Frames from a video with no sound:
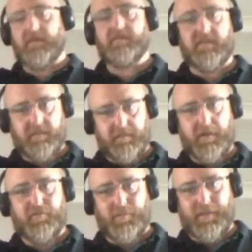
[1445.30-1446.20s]
the nasty
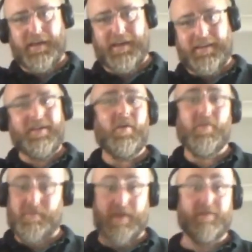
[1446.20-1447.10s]
smells from that.
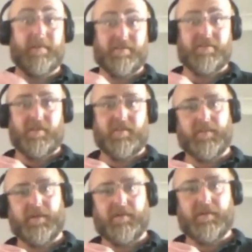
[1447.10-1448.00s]
We've kept them outside of the
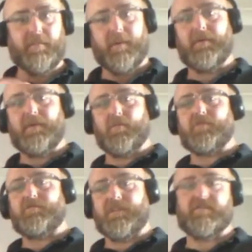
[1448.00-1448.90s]
building by putting
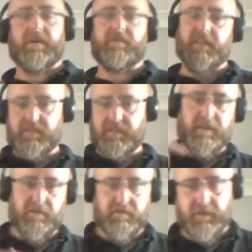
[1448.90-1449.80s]
water in the traps, and it's going
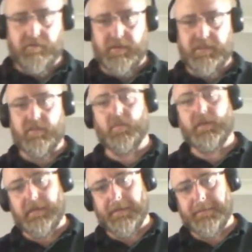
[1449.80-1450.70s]
to go straight through into the
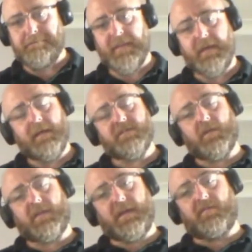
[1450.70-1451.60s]
window.
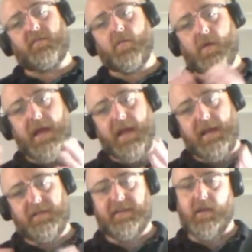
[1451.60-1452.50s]
So therefore,
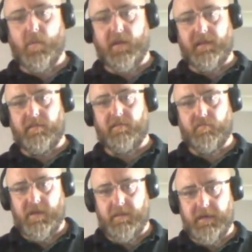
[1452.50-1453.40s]
anything then within
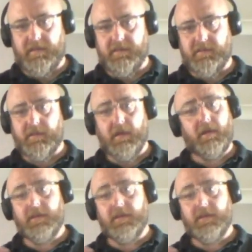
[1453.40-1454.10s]
3 meters,